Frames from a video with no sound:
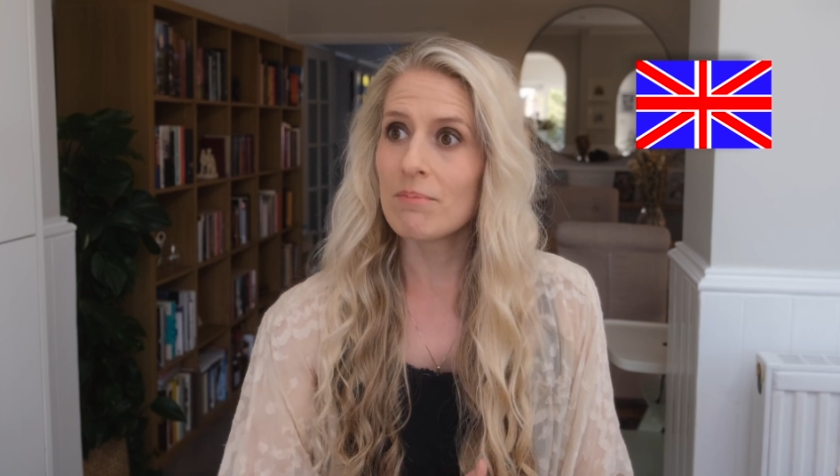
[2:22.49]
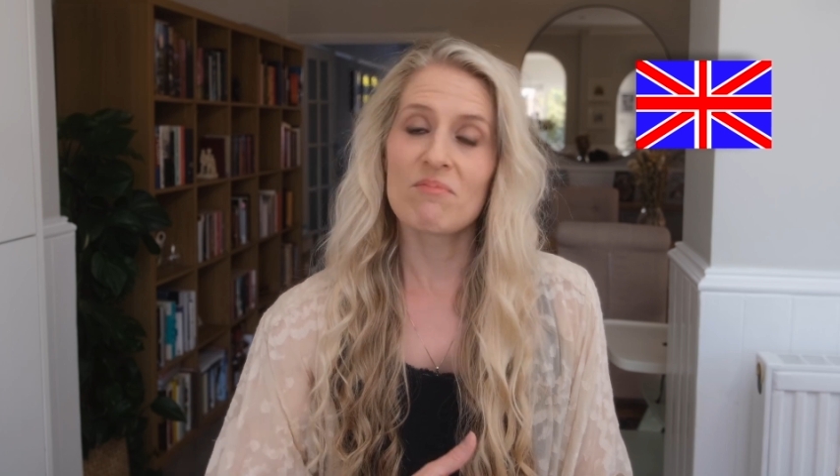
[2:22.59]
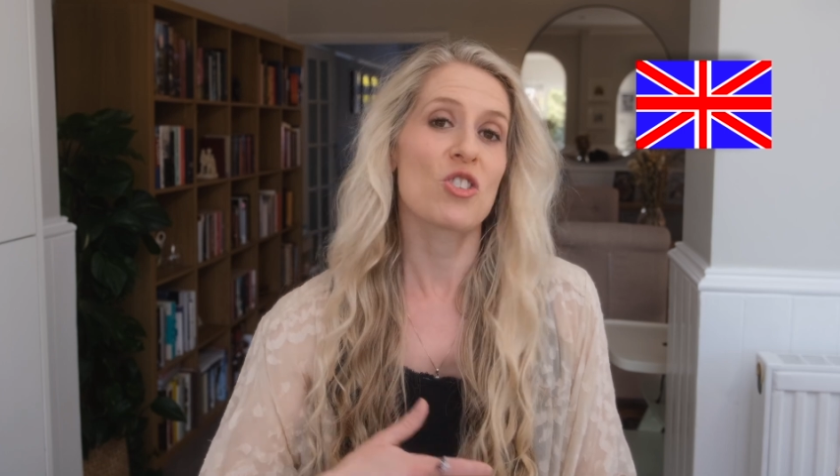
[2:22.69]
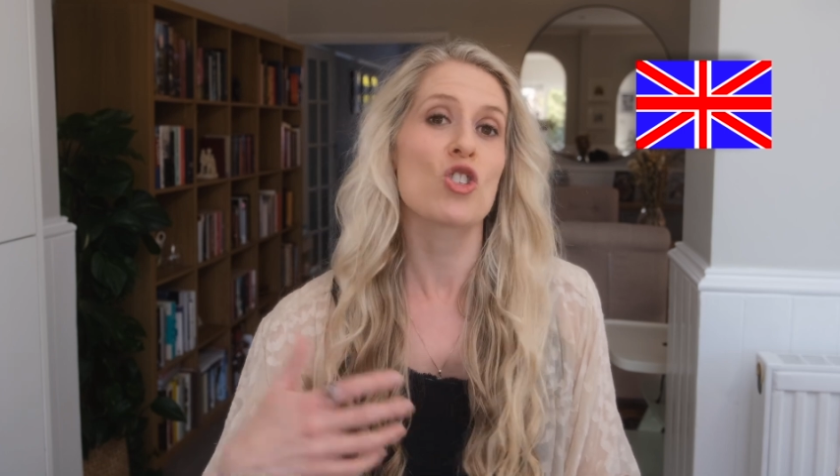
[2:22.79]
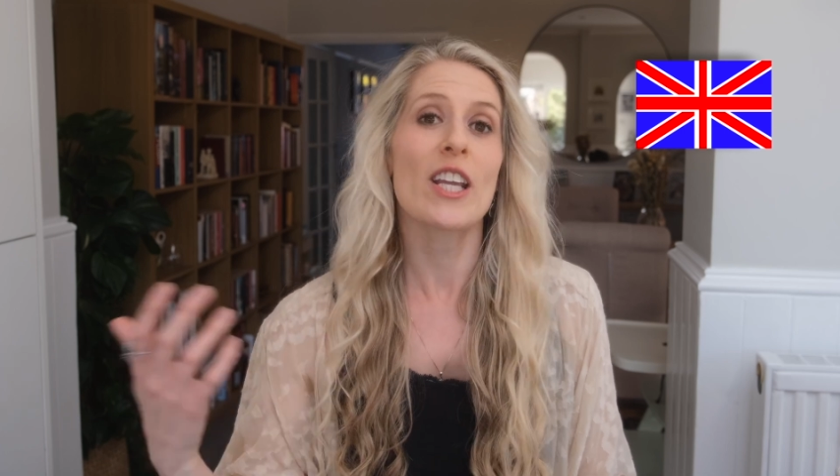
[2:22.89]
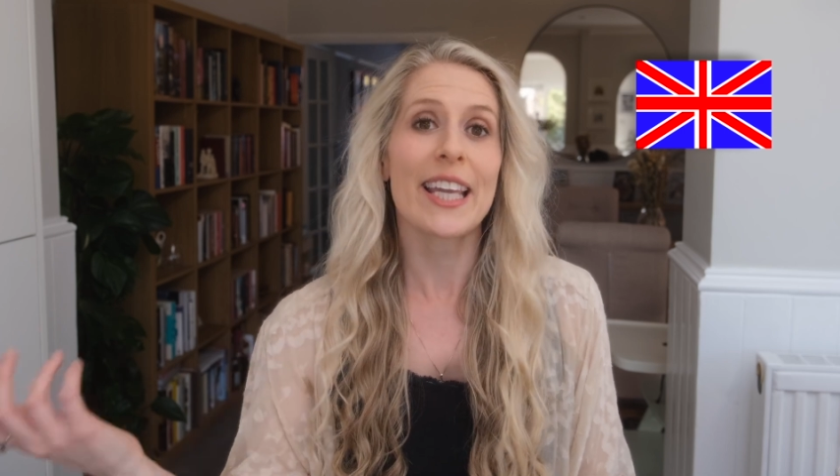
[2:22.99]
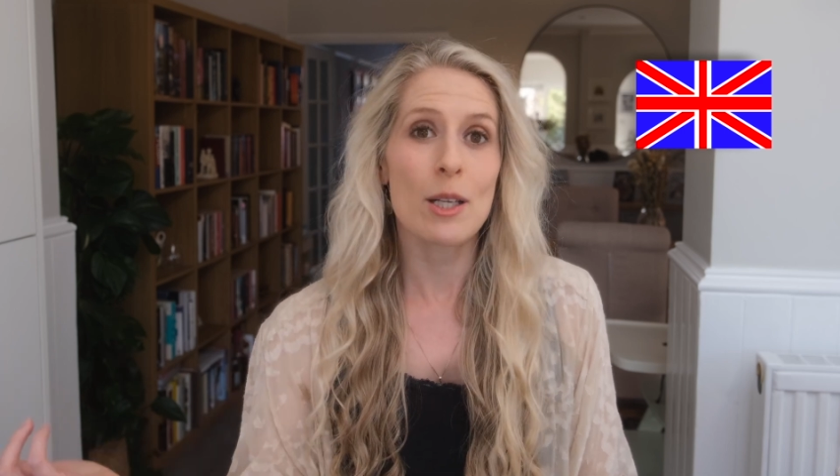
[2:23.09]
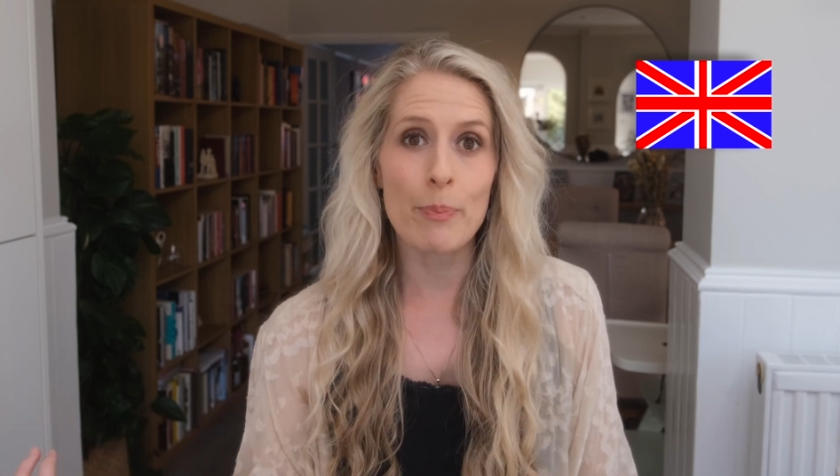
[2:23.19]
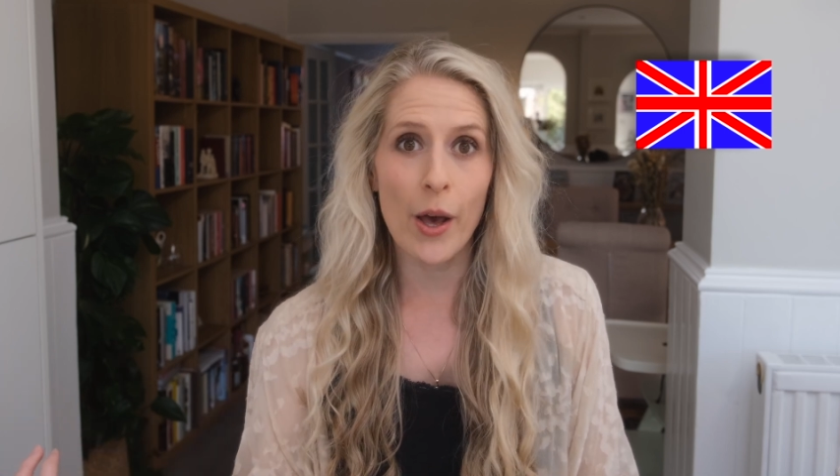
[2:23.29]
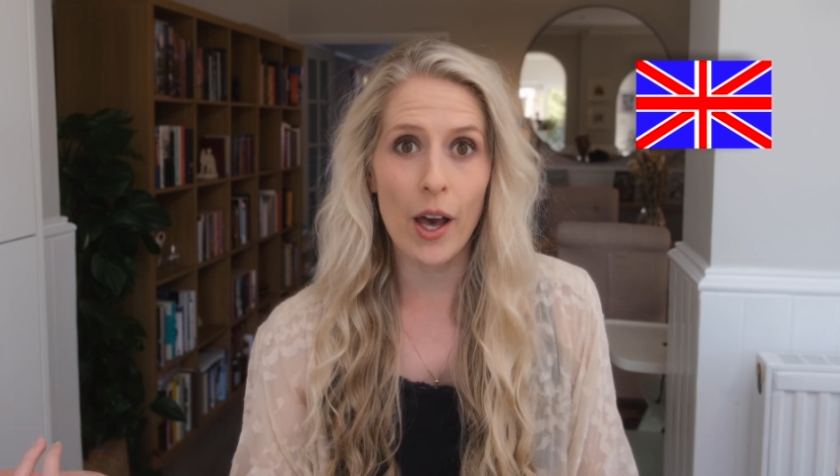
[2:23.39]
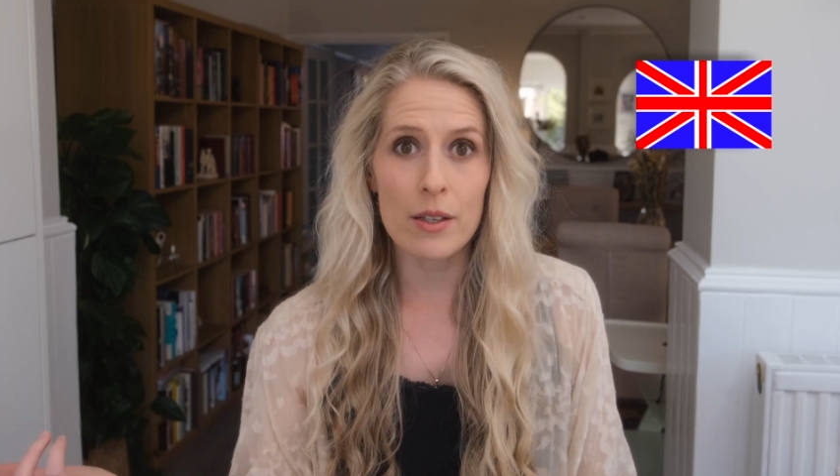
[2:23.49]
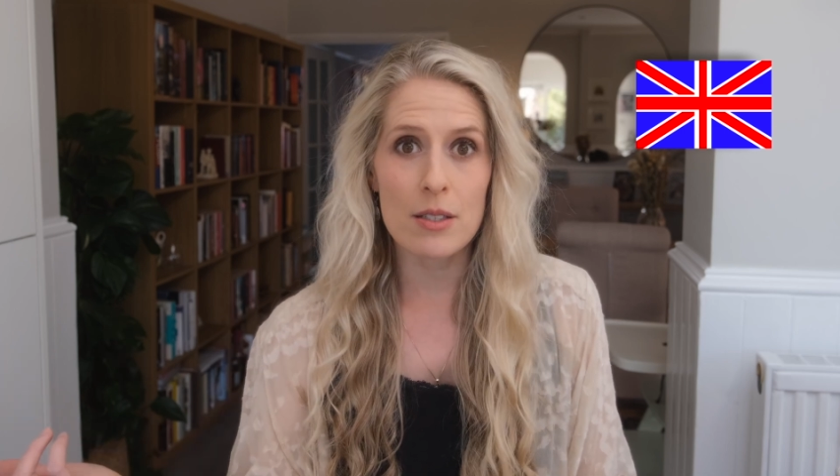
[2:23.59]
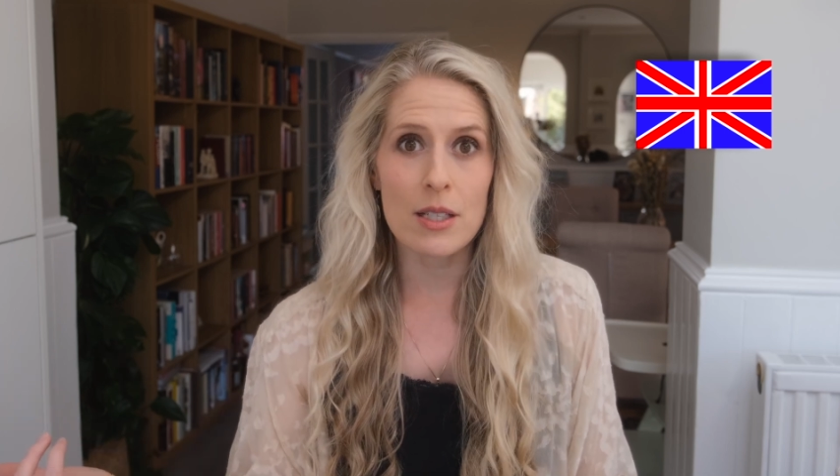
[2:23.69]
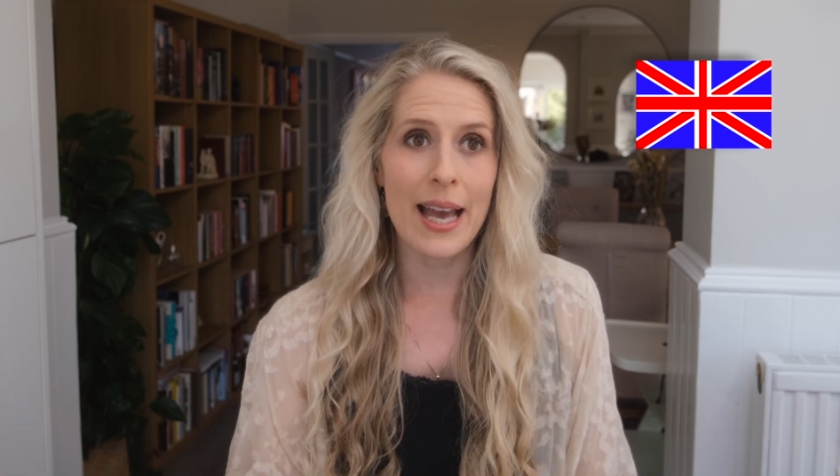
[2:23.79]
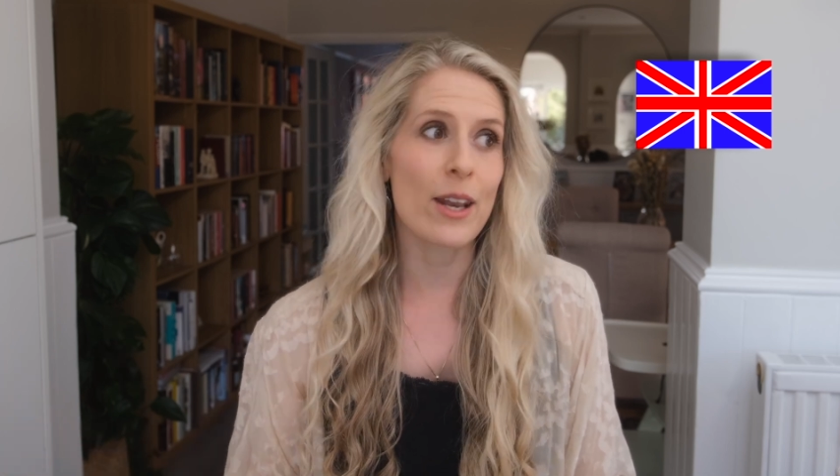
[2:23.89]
the chicken burned,